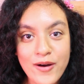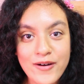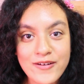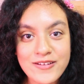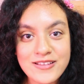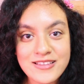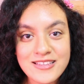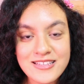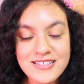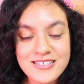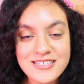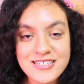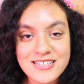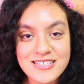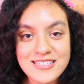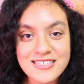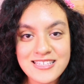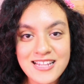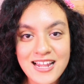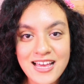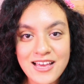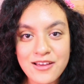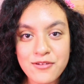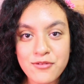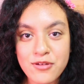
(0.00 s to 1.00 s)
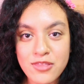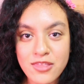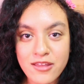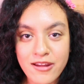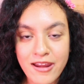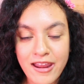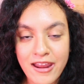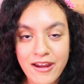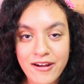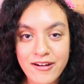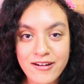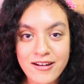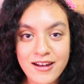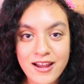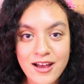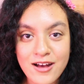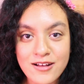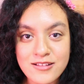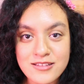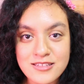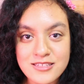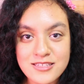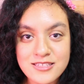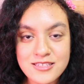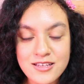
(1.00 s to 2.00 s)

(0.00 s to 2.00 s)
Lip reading: out just like with your hair down.